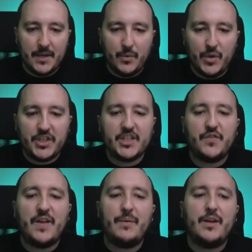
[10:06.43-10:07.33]
which is
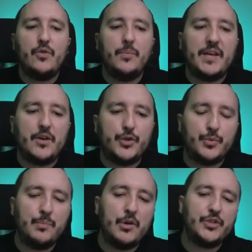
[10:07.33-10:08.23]
very cool because
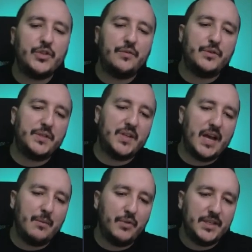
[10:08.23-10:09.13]
most of the
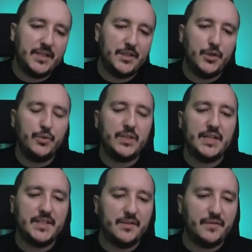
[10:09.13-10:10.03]
time with this use
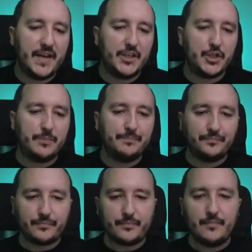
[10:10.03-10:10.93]
lazy fetch,
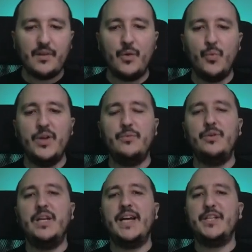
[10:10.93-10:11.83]
we
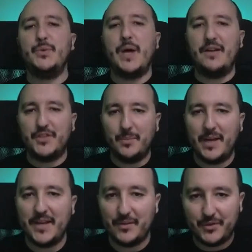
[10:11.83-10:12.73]
would like to have some
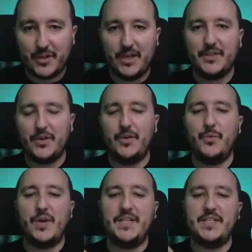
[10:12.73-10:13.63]
kind of skeleton
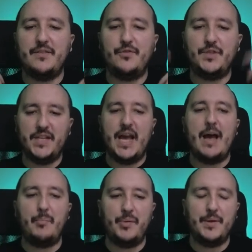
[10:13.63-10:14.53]
waiting for the
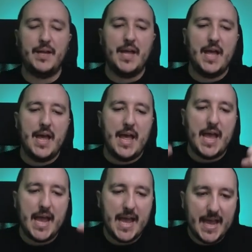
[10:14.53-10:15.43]
app
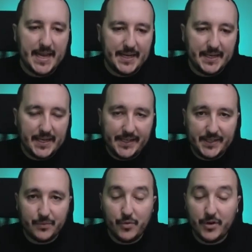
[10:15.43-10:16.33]
and
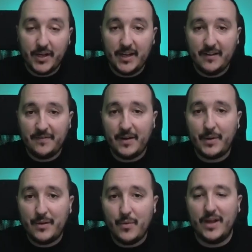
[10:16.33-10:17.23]
it's working
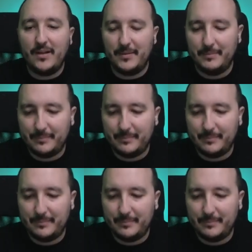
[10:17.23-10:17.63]
very well.